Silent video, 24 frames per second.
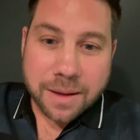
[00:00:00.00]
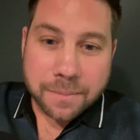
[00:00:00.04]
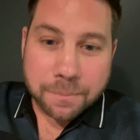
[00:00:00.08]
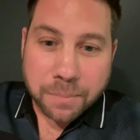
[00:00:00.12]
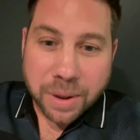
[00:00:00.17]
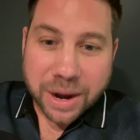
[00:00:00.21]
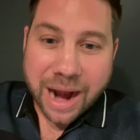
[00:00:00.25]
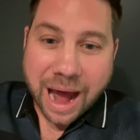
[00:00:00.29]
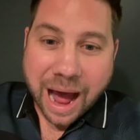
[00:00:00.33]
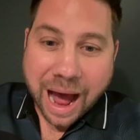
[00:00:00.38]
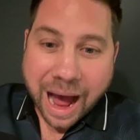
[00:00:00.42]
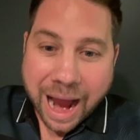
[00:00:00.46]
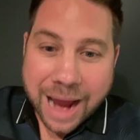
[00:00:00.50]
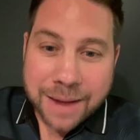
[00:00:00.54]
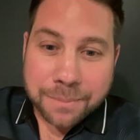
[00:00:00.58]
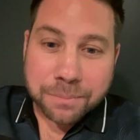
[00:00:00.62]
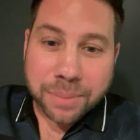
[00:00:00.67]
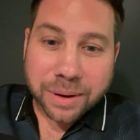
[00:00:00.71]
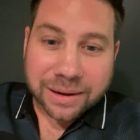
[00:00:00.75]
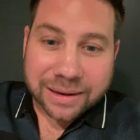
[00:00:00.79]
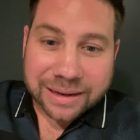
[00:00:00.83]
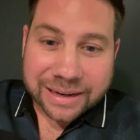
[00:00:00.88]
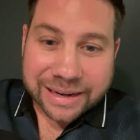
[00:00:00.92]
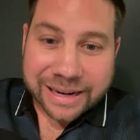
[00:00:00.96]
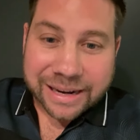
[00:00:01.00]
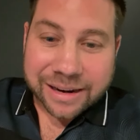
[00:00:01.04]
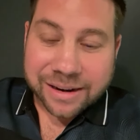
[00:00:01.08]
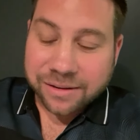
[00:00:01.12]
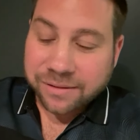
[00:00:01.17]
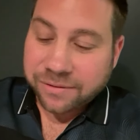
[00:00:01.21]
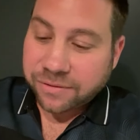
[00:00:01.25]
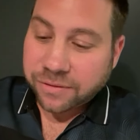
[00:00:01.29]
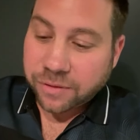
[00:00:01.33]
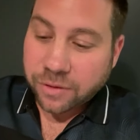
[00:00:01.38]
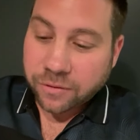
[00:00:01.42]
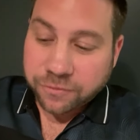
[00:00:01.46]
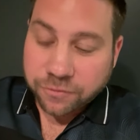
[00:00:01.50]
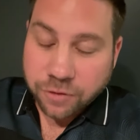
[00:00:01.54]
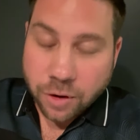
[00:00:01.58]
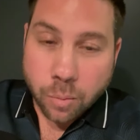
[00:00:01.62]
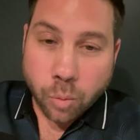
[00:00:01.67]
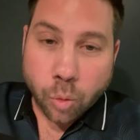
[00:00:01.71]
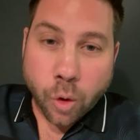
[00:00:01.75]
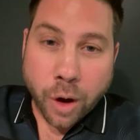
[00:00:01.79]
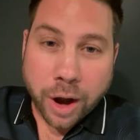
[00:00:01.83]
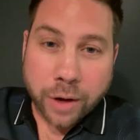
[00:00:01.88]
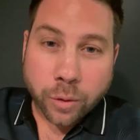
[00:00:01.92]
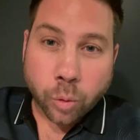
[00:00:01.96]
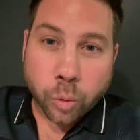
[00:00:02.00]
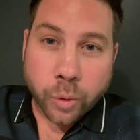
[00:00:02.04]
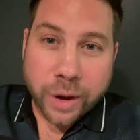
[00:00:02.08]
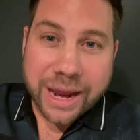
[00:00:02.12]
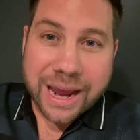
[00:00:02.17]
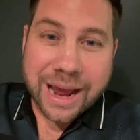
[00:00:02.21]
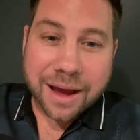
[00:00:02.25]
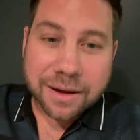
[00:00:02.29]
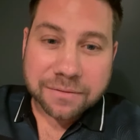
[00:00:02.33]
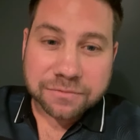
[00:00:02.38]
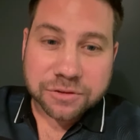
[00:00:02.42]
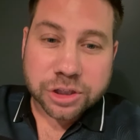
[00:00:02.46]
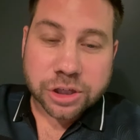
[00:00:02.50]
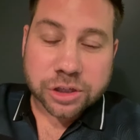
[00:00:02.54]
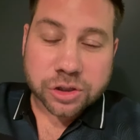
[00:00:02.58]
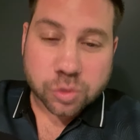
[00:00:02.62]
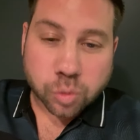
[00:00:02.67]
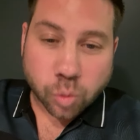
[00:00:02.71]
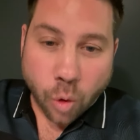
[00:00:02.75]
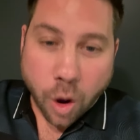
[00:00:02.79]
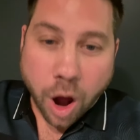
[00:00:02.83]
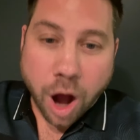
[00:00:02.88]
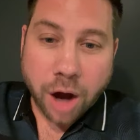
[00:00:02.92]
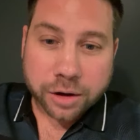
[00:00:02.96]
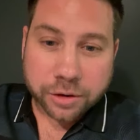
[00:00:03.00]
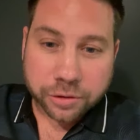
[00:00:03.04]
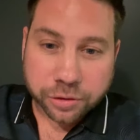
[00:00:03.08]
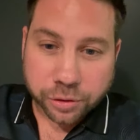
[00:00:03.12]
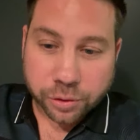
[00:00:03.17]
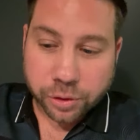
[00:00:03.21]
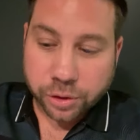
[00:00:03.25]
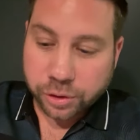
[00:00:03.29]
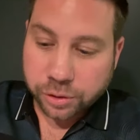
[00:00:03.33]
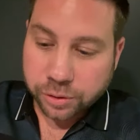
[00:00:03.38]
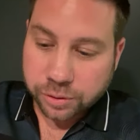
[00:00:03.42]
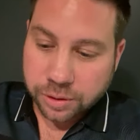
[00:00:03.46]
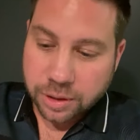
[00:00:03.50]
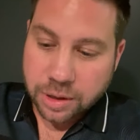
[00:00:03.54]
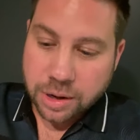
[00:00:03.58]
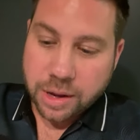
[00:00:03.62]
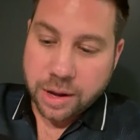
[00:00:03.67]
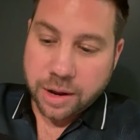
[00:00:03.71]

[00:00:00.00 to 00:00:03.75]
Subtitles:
But I believe from what we have just walked through,